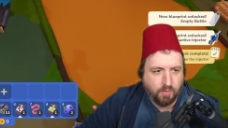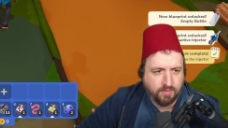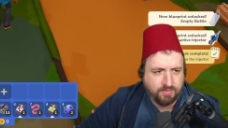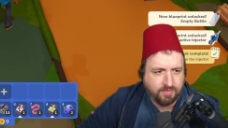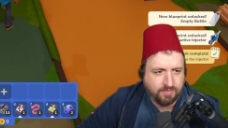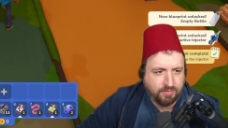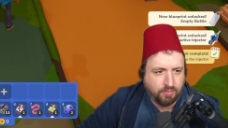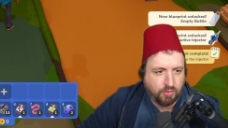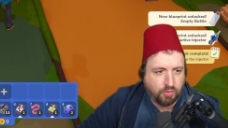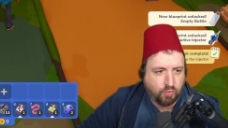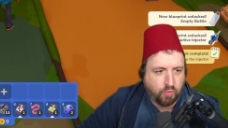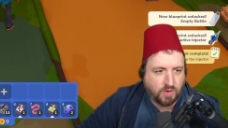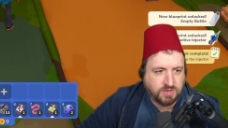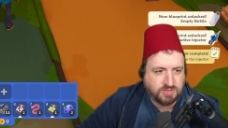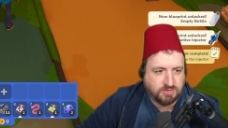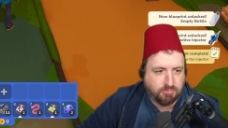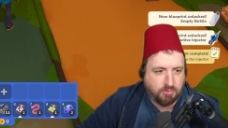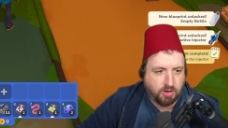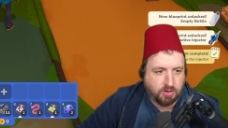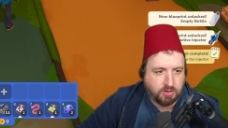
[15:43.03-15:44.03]
is there still a
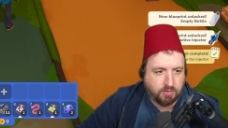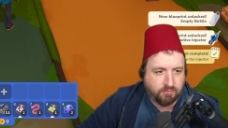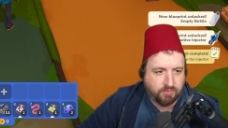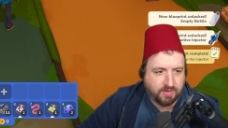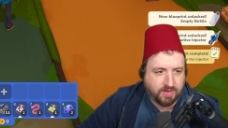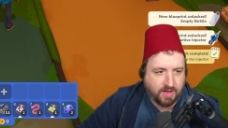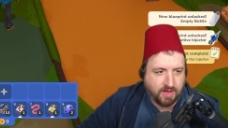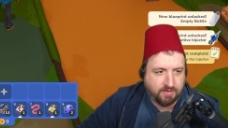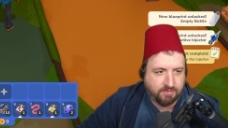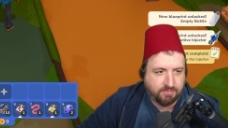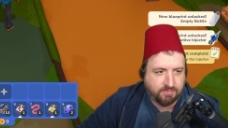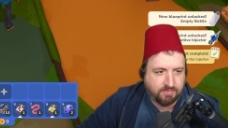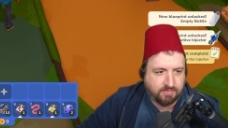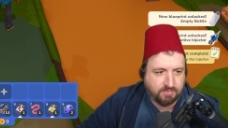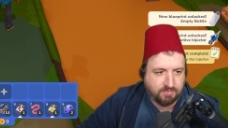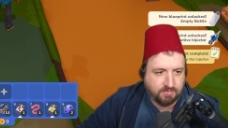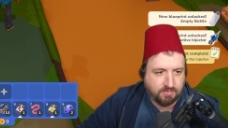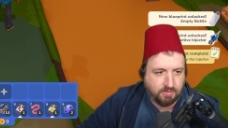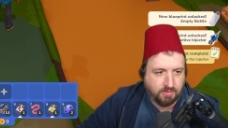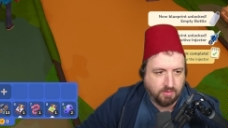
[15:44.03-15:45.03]
question mark over the guy's,
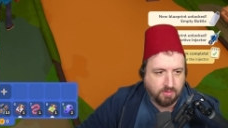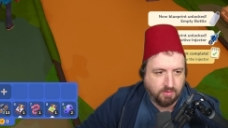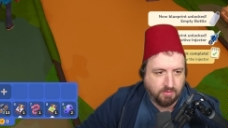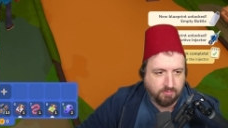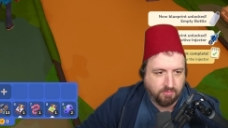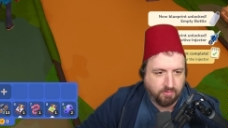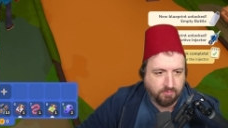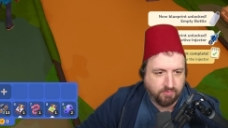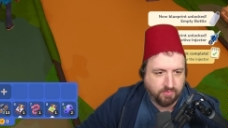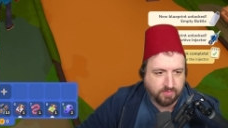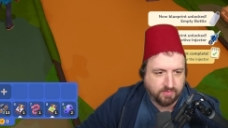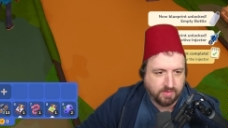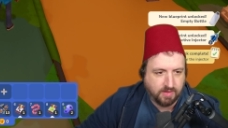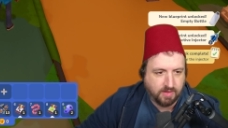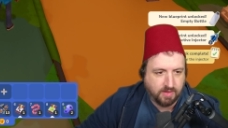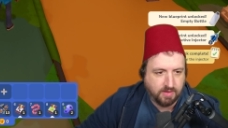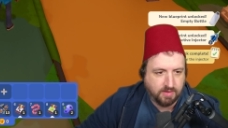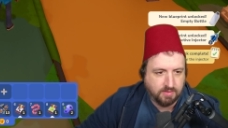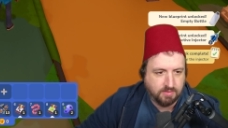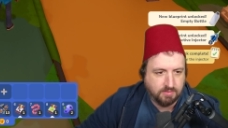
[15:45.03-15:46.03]
over this
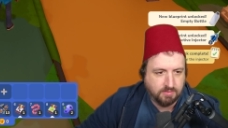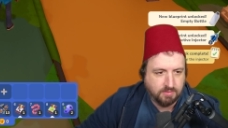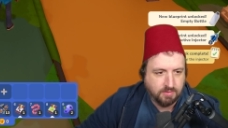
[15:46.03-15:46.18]
guy?